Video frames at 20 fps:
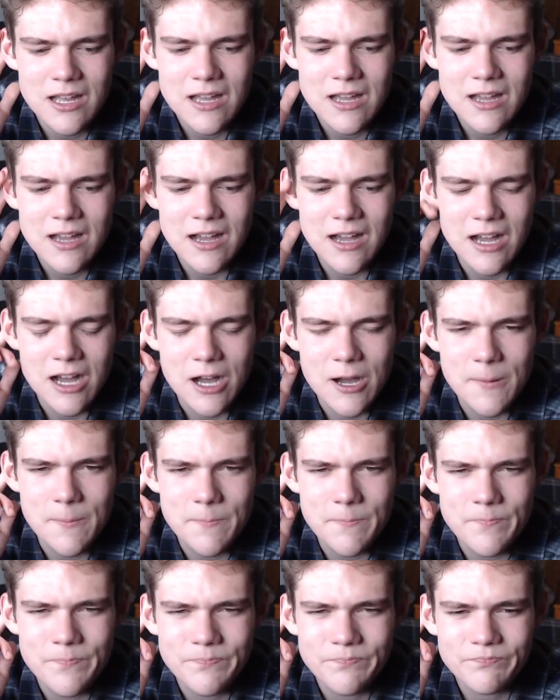
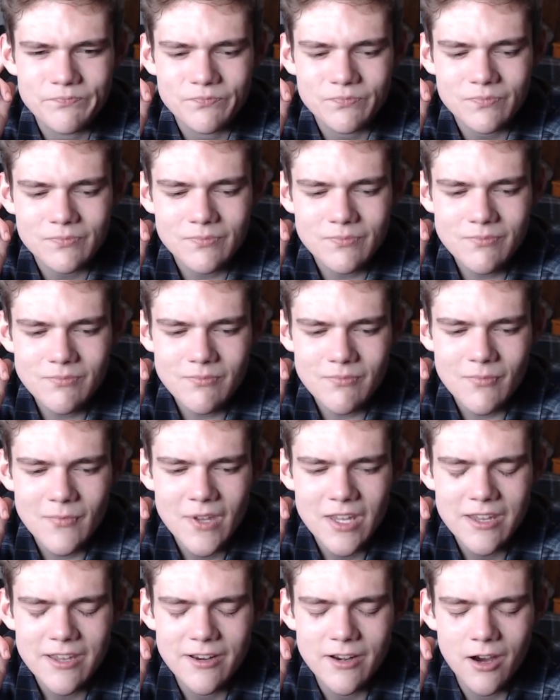um,
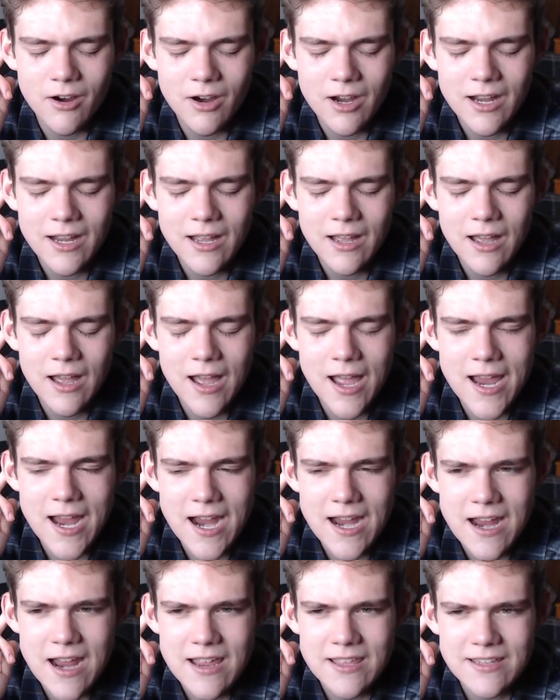you know,
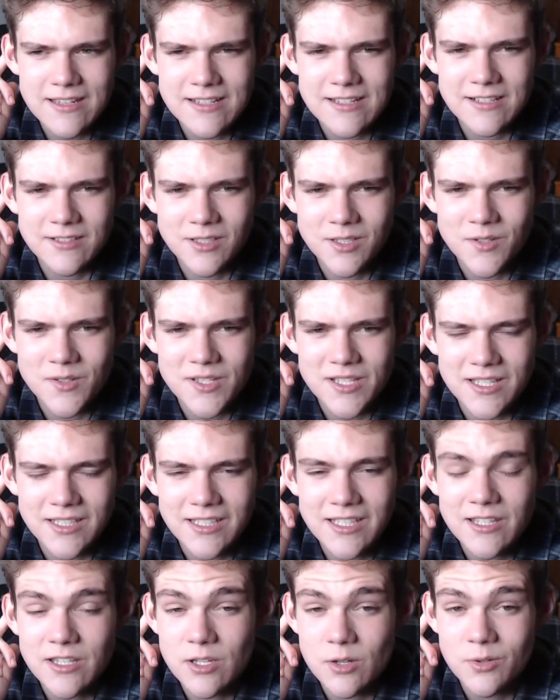I, I think it's a little
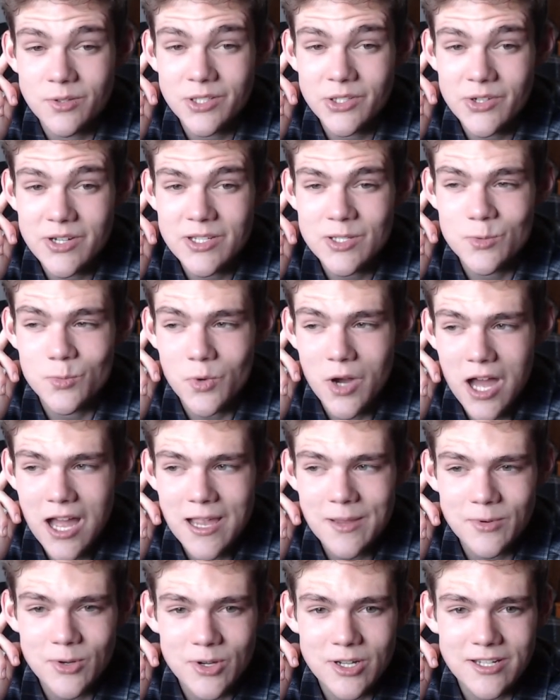silly. The only reason why
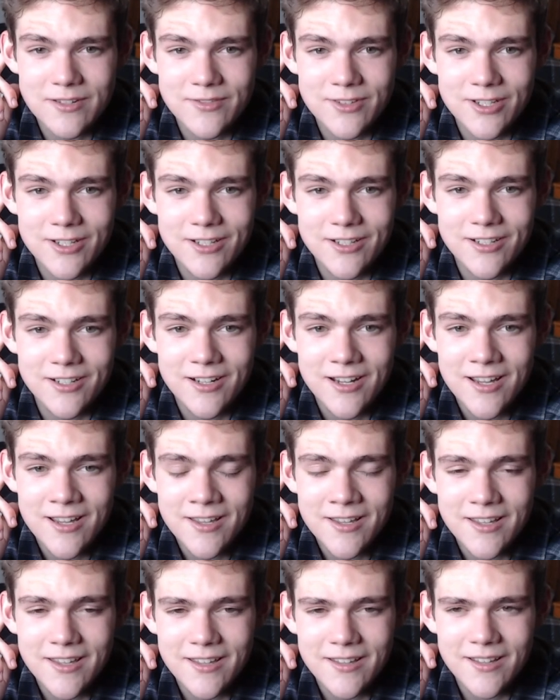I'm going for
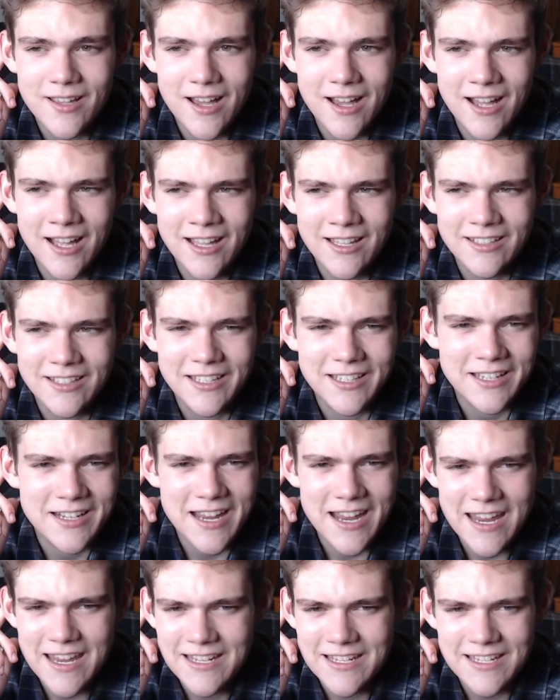uh, like an
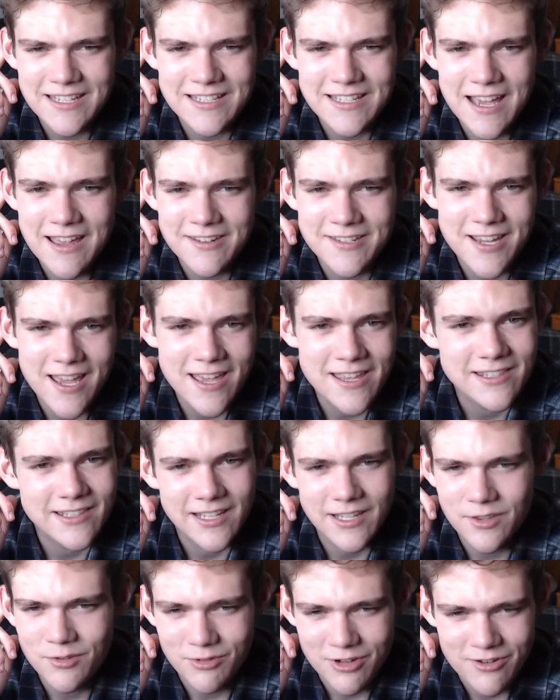80, 10, 10,
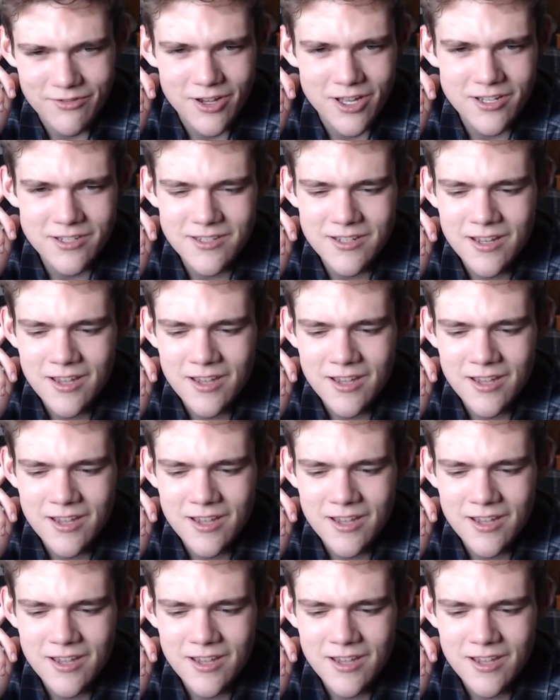like three fund